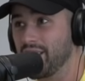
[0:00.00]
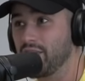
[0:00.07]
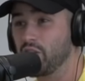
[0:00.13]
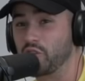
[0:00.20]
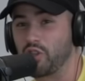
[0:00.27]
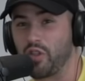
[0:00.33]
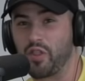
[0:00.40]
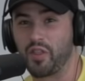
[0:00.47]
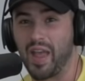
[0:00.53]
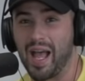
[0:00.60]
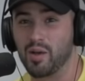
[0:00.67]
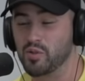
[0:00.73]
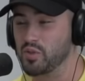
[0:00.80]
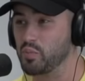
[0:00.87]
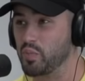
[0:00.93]
There's a
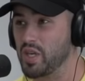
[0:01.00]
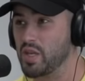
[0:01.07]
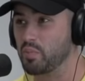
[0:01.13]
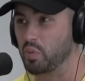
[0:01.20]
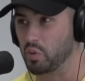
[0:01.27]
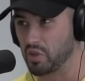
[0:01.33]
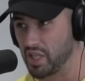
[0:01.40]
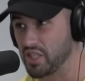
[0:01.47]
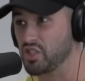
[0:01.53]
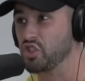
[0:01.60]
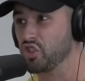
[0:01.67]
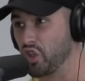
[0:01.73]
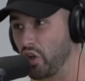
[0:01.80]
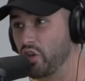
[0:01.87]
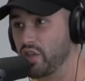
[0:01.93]
thousand people. It's
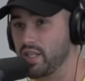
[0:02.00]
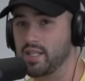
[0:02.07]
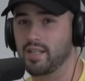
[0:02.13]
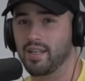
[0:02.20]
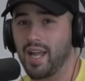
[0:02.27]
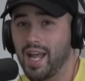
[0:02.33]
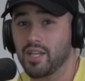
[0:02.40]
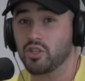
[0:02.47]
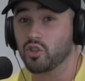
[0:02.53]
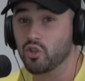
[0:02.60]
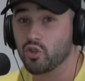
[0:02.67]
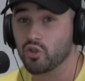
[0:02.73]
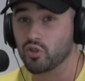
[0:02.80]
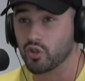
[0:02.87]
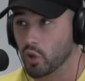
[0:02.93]
dirty, yeah. and
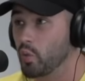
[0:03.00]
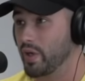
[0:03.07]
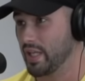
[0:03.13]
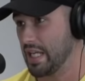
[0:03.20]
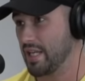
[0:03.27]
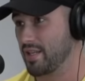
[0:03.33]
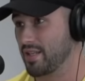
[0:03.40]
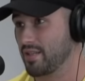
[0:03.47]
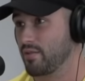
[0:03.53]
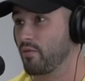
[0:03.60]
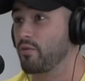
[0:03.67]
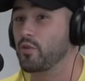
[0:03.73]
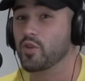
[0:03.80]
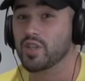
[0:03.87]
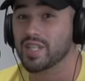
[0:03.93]
you're doing it
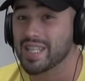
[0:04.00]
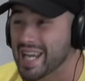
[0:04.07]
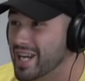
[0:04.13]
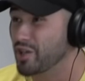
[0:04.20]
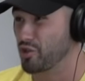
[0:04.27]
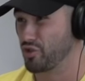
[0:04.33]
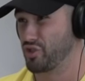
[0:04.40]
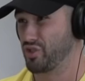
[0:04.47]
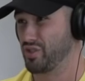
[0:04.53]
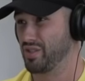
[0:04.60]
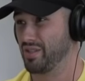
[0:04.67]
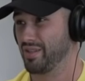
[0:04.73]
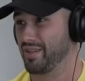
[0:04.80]
for years.